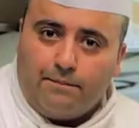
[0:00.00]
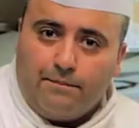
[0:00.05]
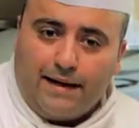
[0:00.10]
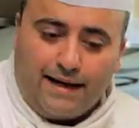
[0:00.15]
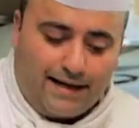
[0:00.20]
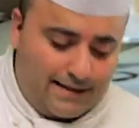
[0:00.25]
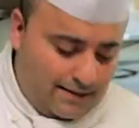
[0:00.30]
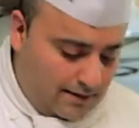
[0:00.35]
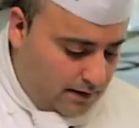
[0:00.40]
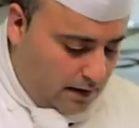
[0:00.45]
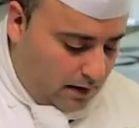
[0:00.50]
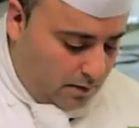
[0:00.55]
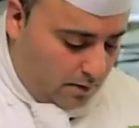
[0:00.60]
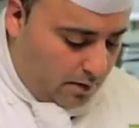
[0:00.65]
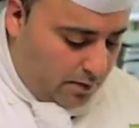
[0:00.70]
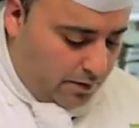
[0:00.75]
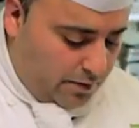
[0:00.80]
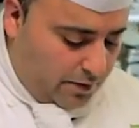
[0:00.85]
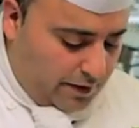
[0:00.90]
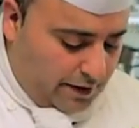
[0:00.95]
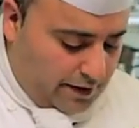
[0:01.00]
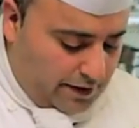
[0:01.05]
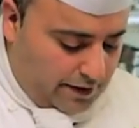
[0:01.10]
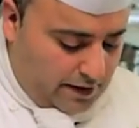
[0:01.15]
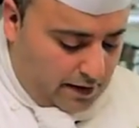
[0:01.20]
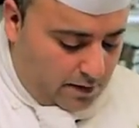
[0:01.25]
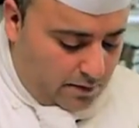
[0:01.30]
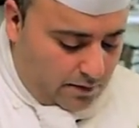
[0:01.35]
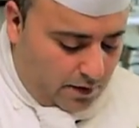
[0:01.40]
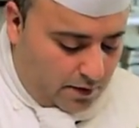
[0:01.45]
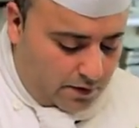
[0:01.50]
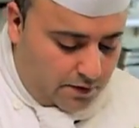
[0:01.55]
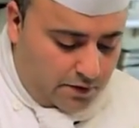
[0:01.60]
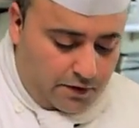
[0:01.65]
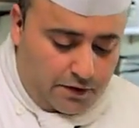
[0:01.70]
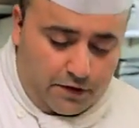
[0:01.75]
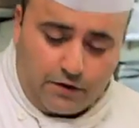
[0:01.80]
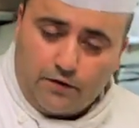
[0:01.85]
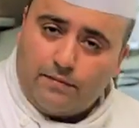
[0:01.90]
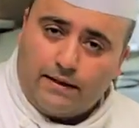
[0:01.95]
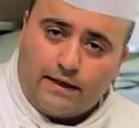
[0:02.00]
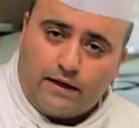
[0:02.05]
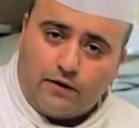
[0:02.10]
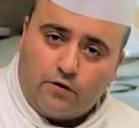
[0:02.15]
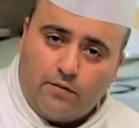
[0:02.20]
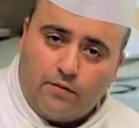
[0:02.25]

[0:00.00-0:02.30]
pasta, what we're gonna need, we also need to make a